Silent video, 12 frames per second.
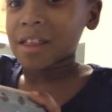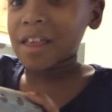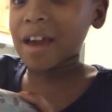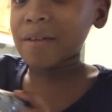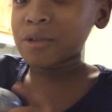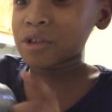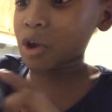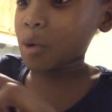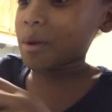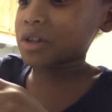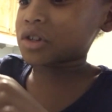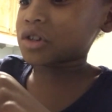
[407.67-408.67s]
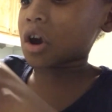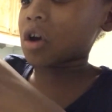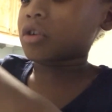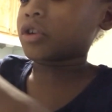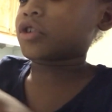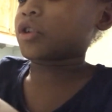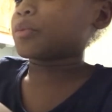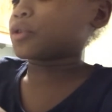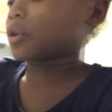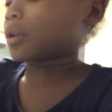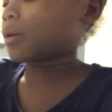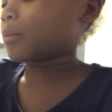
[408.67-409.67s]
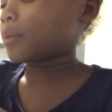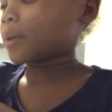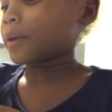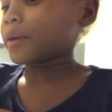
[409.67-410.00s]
They have so much chocolate chips on them.